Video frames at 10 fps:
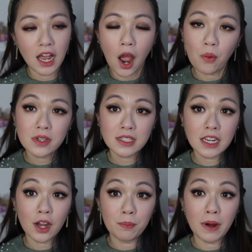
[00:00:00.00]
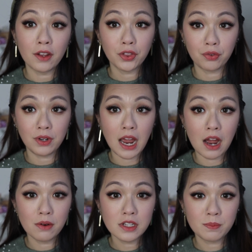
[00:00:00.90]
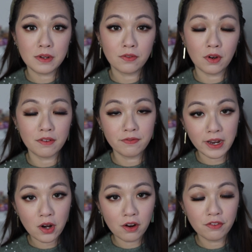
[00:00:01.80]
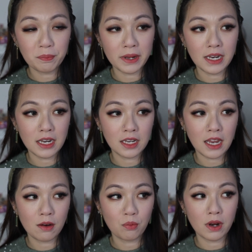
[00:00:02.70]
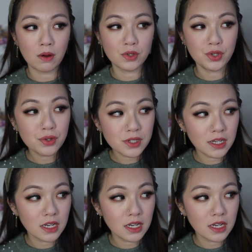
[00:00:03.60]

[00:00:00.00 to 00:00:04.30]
I would say about 3 hours before it fade off, but then again, when I was using